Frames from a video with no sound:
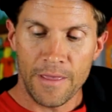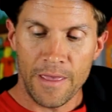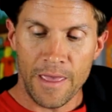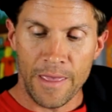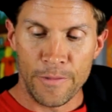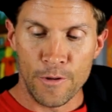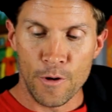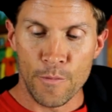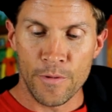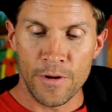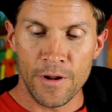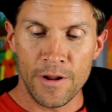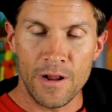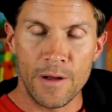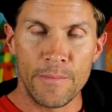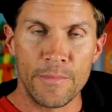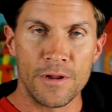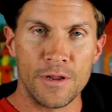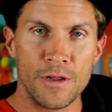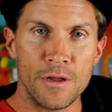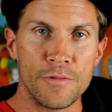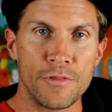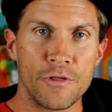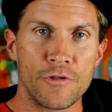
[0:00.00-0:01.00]
And to open it, I'm gonna
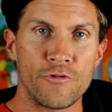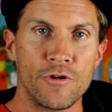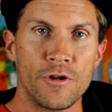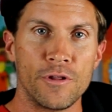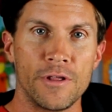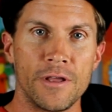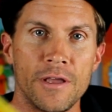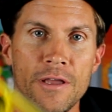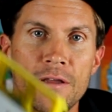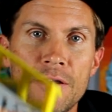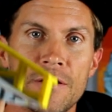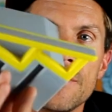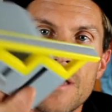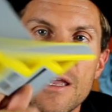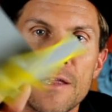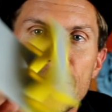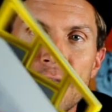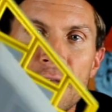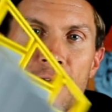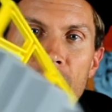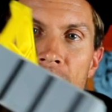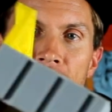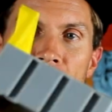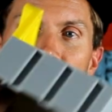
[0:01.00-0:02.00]
use the Street League, Tech
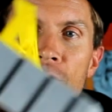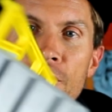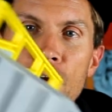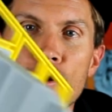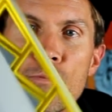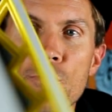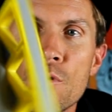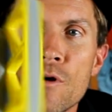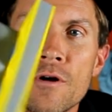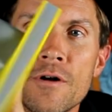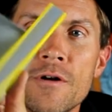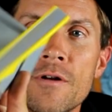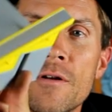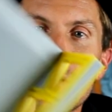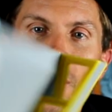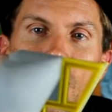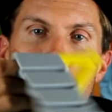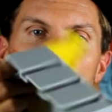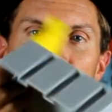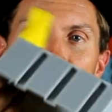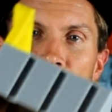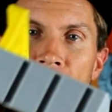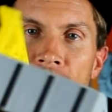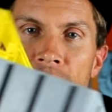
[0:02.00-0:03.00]
Deck, Fingerboard,
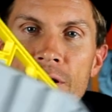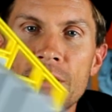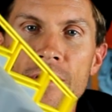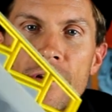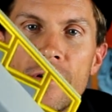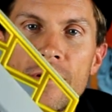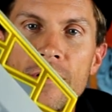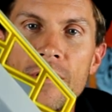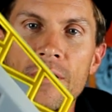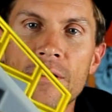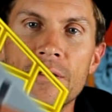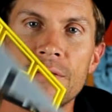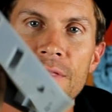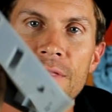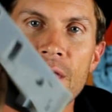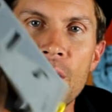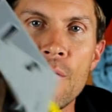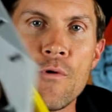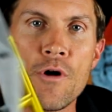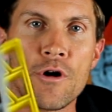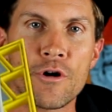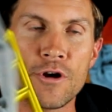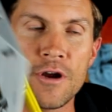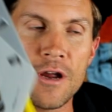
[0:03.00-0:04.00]
Arena that
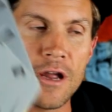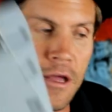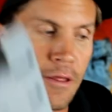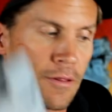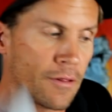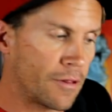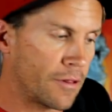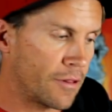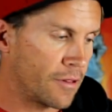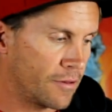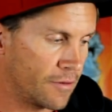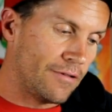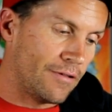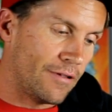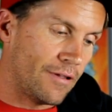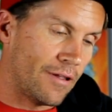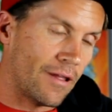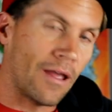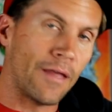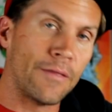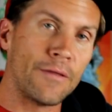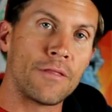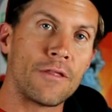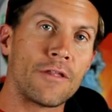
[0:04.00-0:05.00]
Walker has.
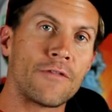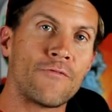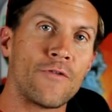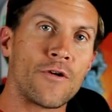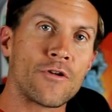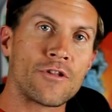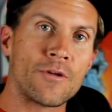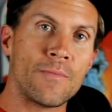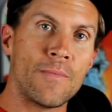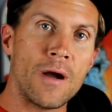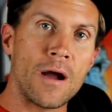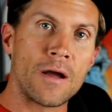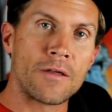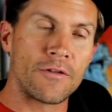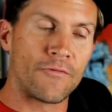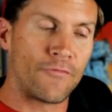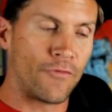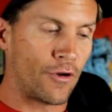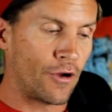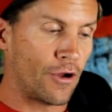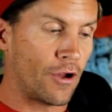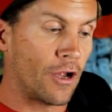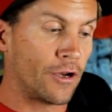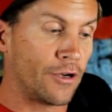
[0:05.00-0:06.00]
And this is first unboxing
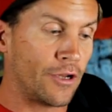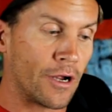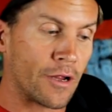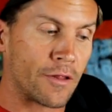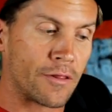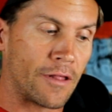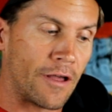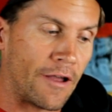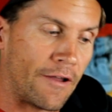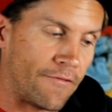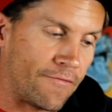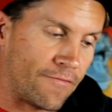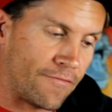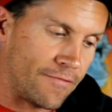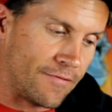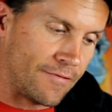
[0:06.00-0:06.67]
for a Doug's life.